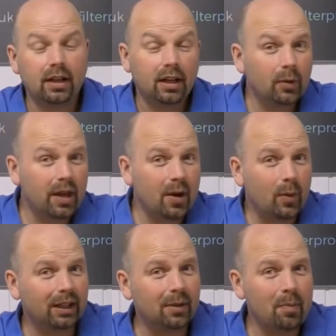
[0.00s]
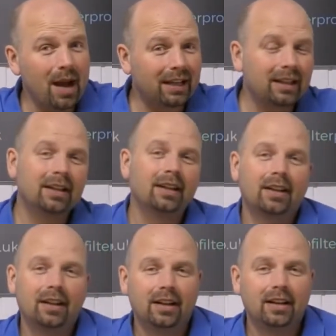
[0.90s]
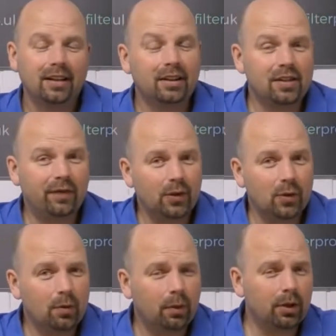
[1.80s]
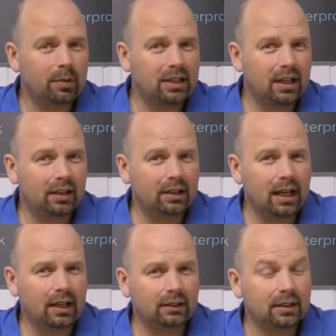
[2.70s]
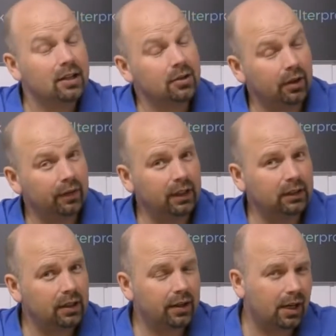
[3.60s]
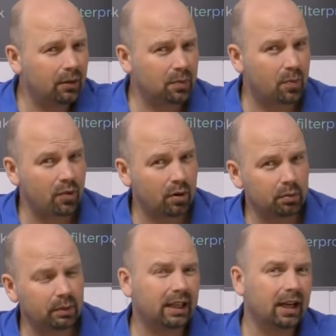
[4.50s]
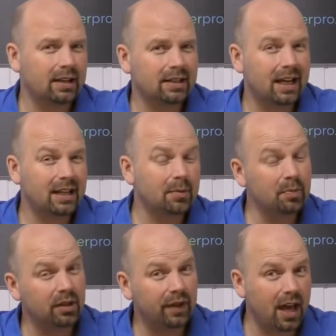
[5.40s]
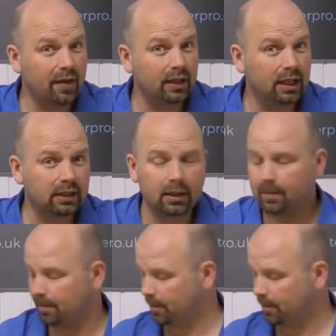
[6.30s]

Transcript: Hello there, welcome back. In this video we're going to be taking another filter that I would probably class as a bit of a heavy hitter.